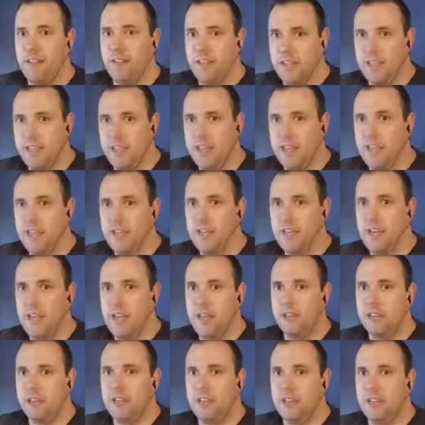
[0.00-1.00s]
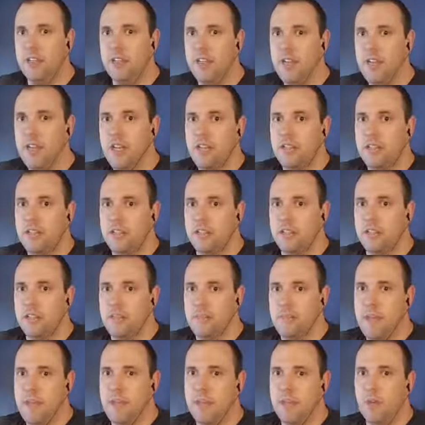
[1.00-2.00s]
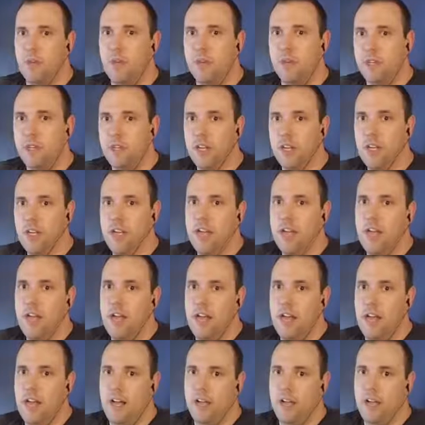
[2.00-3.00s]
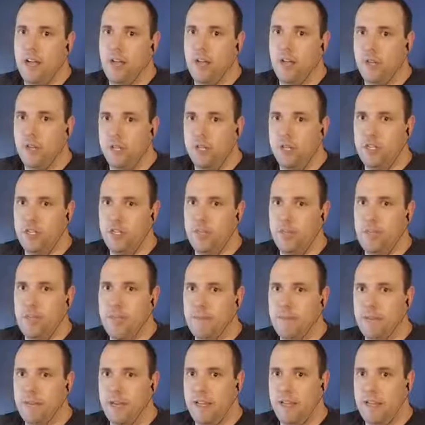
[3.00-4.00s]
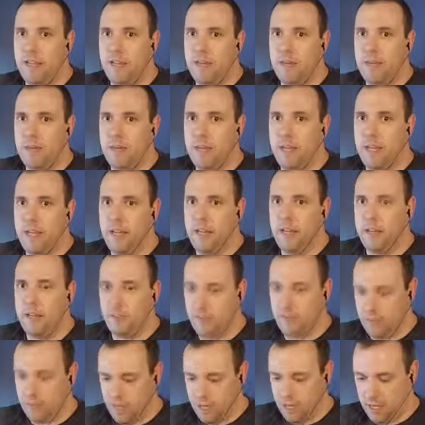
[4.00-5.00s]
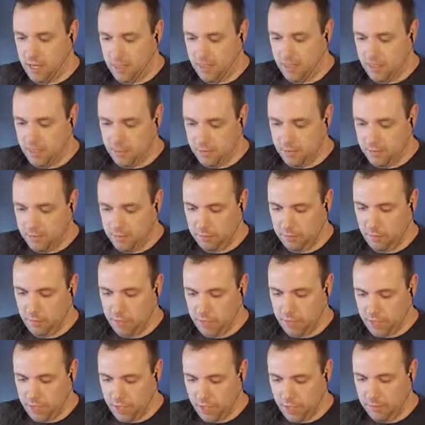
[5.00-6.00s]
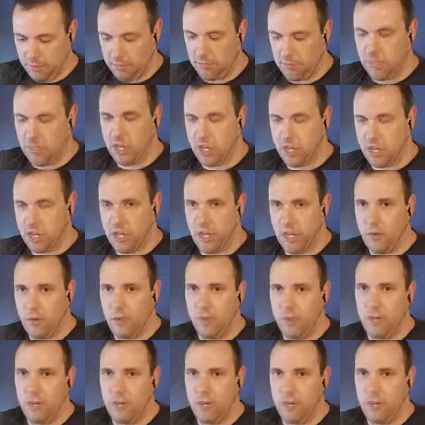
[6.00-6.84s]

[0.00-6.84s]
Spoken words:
a key down to make it work, and you can do that by it's a process called impressioning, where